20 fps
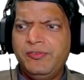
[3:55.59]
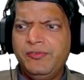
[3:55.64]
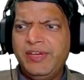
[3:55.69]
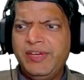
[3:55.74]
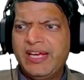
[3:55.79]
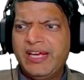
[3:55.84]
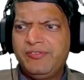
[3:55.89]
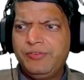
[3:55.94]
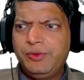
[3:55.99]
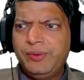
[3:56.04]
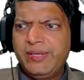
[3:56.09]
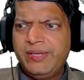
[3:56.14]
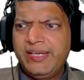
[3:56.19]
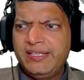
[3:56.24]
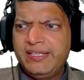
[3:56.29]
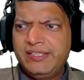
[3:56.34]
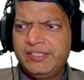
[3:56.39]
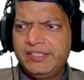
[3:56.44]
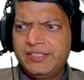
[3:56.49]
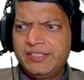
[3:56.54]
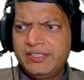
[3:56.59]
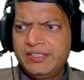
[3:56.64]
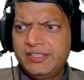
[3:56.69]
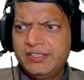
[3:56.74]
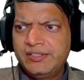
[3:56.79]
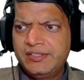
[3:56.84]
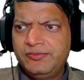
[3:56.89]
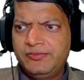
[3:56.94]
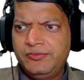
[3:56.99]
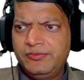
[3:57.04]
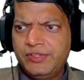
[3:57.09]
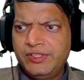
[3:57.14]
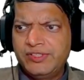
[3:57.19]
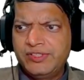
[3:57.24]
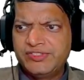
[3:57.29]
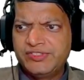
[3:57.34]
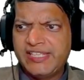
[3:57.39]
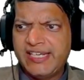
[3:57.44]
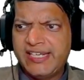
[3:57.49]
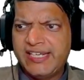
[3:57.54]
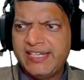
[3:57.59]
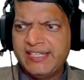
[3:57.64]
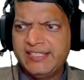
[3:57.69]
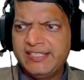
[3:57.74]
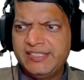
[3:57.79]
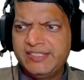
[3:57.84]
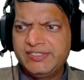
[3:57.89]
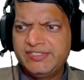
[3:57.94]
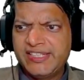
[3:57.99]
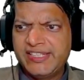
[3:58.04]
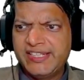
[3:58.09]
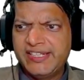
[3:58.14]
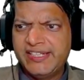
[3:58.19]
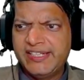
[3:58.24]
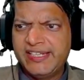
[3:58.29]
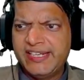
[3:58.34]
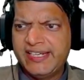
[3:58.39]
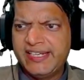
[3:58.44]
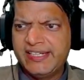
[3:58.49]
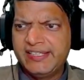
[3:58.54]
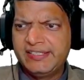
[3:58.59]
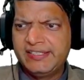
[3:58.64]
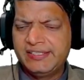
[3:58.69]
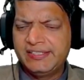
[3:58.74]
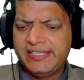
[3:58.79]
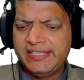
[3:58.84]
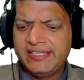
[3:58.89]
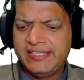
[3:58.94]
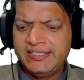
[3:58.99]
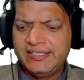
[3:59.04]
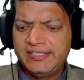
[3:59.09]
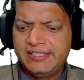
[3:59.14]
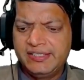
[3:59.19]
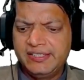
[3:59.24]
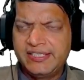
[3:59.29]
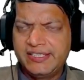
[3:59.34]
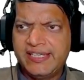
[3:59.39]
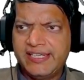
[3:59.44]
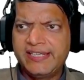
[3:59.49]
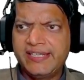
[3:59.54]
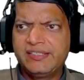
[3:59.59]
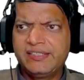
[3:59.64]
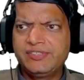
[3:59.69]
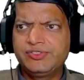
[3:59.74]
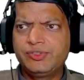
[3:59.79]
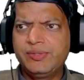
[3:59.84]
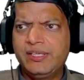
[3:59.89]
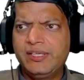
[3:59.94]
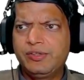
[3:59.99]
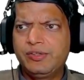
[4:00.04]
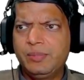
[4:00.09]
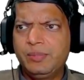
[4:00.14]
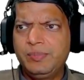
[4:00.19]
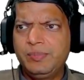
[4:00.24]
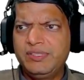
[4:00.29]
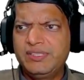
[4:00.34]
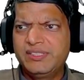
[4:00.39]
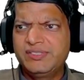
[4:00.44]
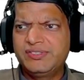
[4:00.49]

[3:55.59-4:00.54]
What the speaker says: we have to enter the first character, second character, and third character. So I'll copy